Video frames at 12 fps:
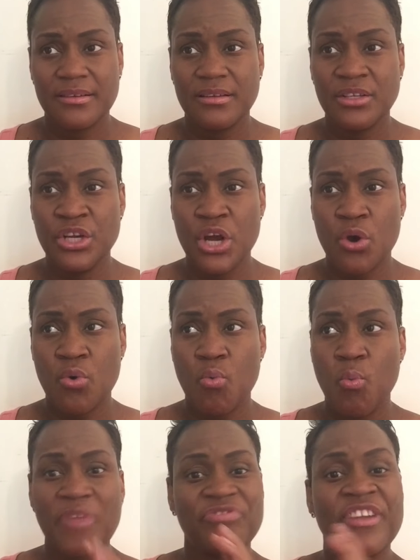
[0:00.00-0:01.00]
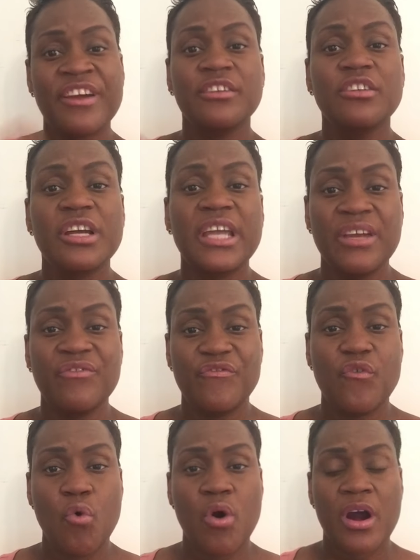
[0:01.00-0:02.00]
you know, what they're looking
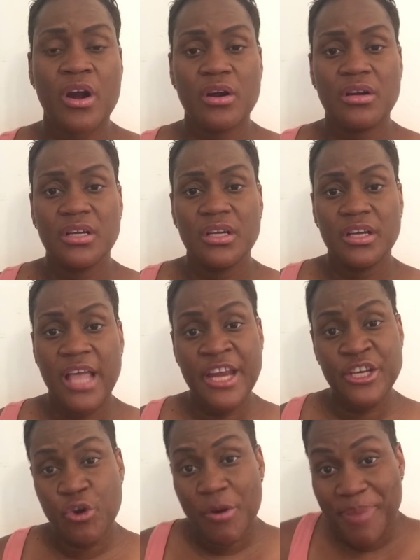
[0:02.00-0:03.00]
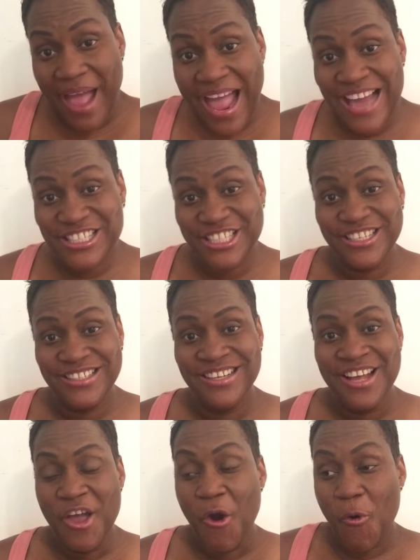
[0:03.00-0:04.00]
for and your passion,
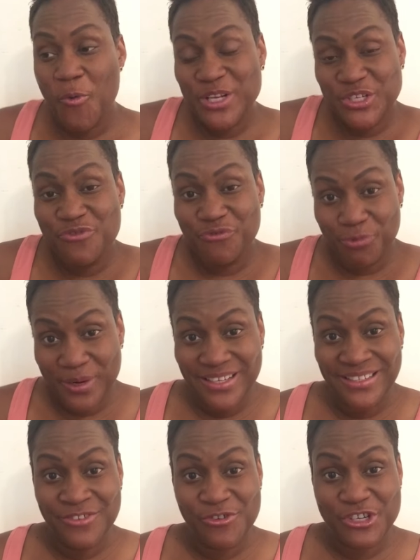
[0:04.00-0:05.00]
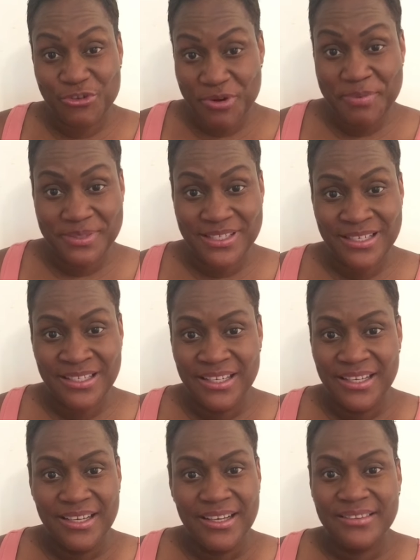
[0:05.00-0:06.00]
or what you've written or scripted,
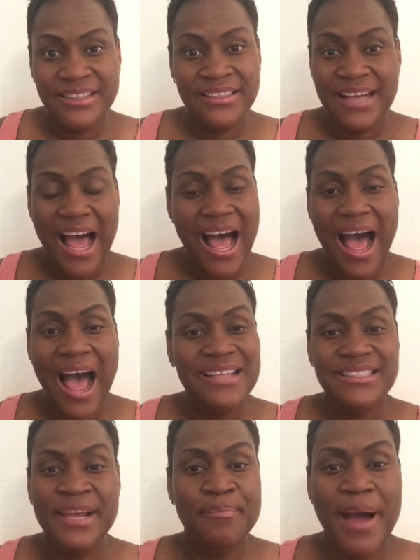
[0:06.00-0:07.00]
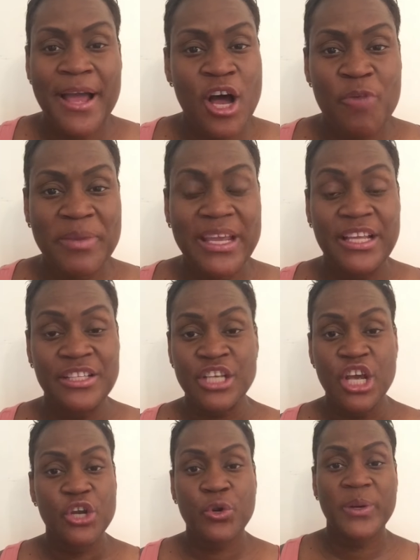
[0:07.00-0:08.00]
then I say by all means,
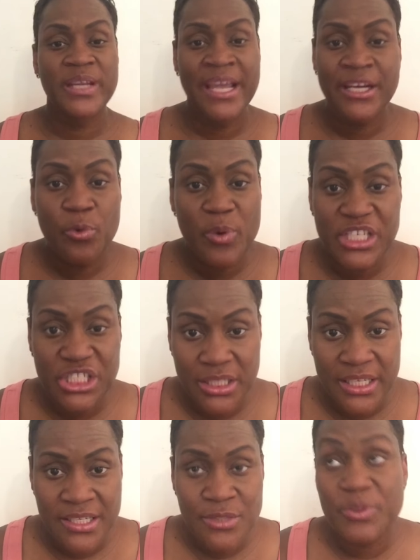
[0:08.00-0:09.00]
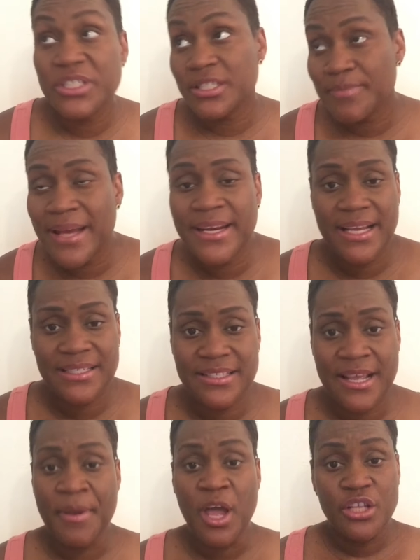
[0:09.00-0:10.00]
create a wish list, which is my next
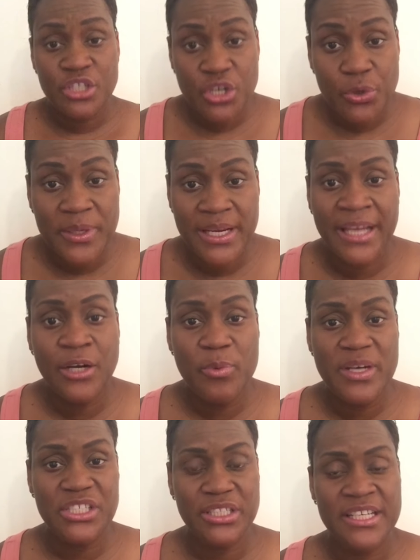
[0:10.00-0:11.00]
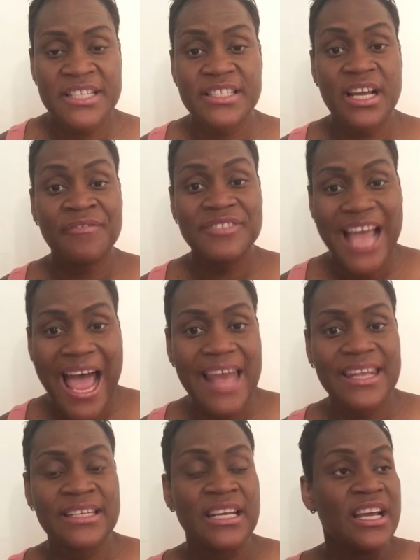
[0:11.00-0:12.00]
step, to create a wish list of
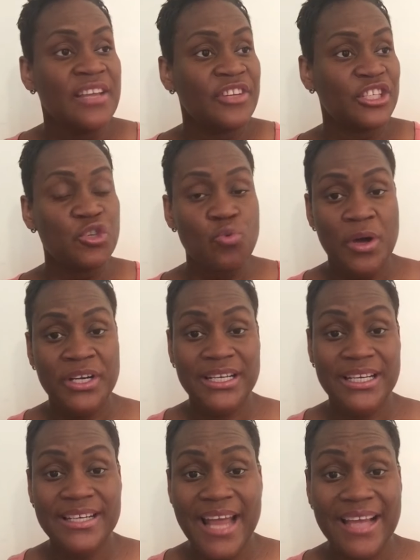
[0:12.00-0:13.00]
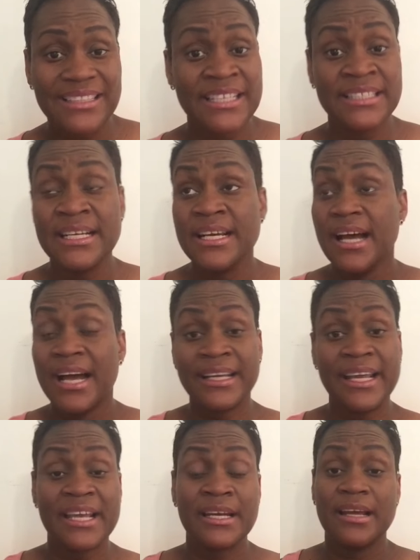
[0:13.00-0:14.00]
talent that you want to connect. And
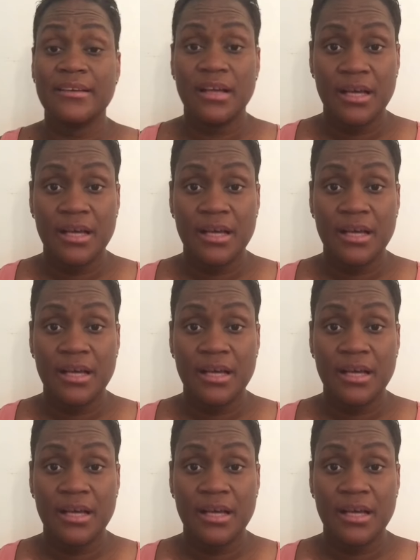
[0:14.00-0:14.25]
again,